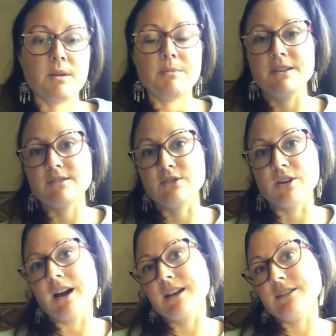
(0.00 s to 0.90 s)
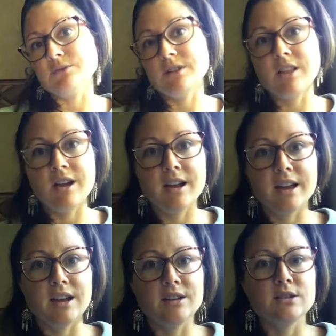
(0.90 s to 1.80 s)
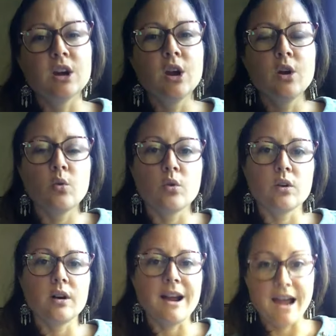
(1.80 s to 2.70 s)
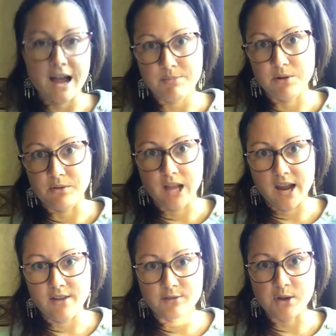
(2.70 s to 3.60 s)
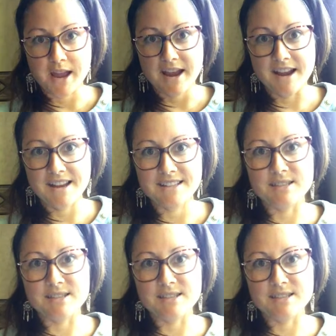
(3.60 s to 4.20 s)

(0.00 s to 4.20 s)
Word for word: Maybe it's your ideal client or a happier life, okay?